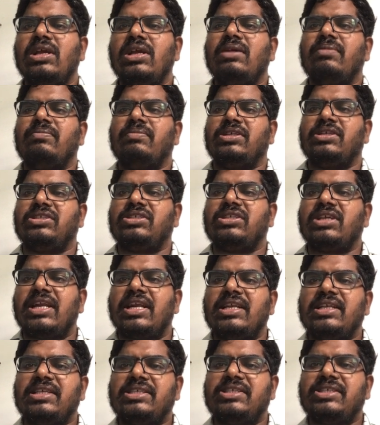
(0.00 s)
Just
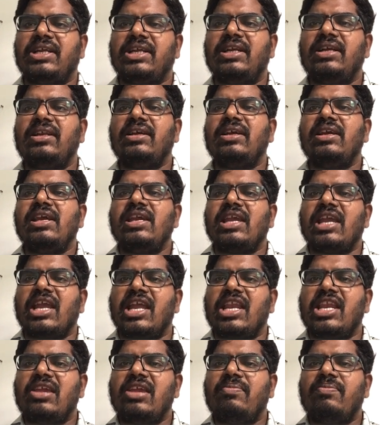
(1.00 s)
understand,
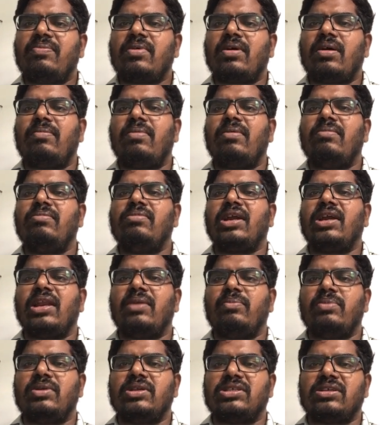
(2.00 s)
any problem
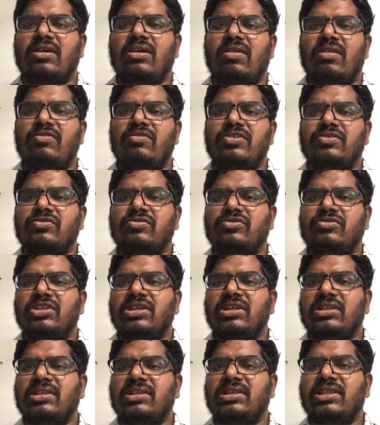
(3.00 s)
can be solved
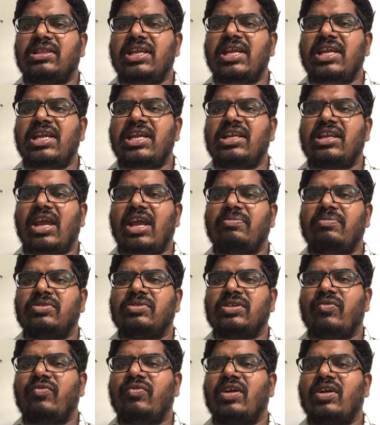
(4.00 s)
using three types
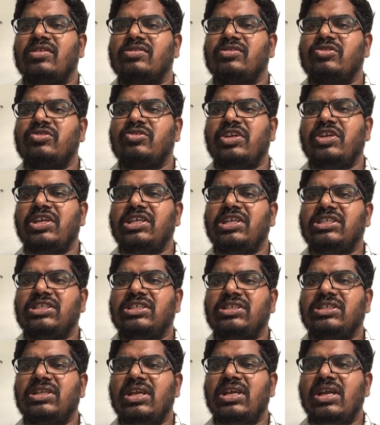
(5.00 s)
of
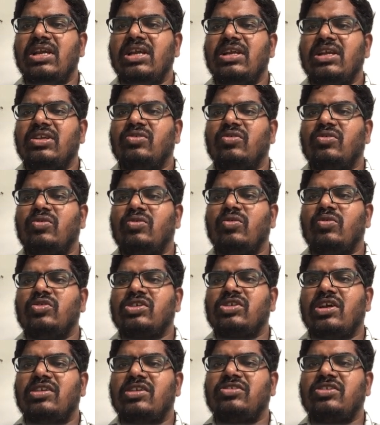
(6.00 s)
constraints. So those
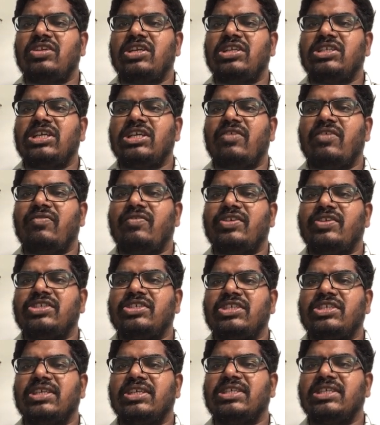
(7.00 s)
constraints are, first
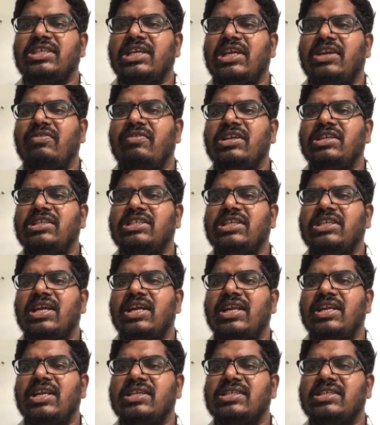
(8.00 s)
is the sequence,
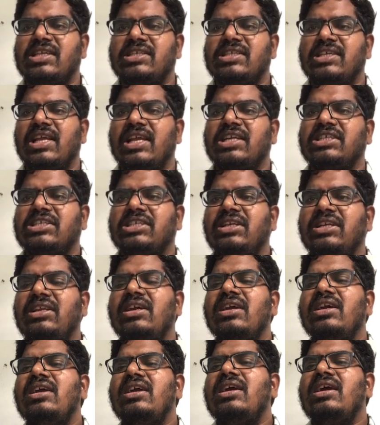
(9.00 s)
second is the selection,
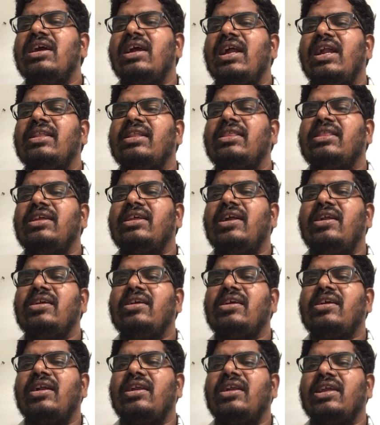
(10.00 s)
and third
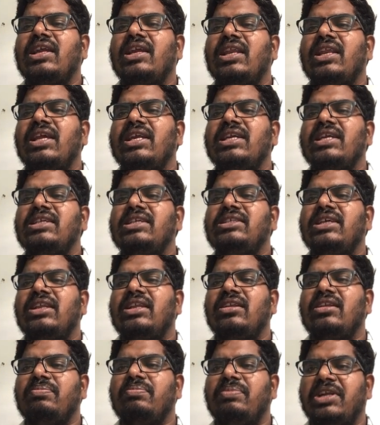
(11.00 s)
category is
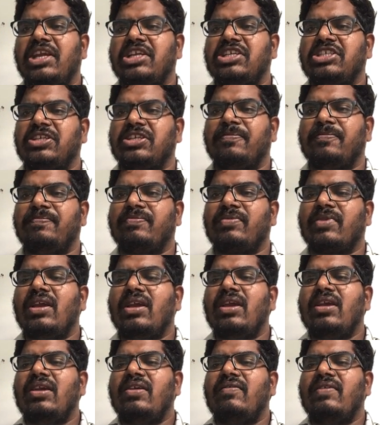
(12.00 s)
repetition.
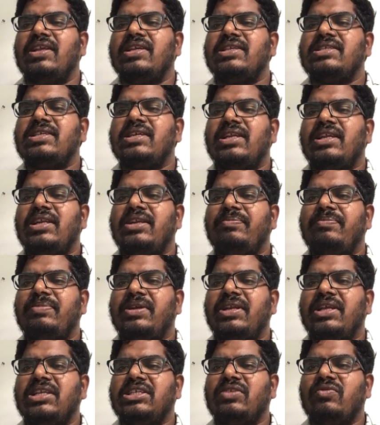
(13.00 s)
When I say
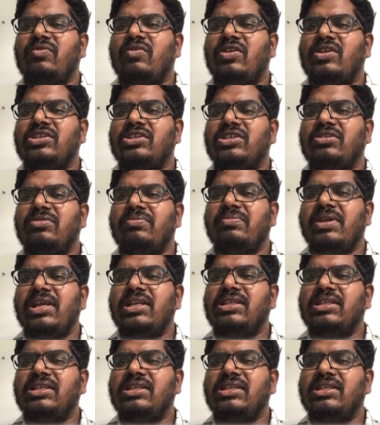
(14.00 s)
repetition, what does it mean?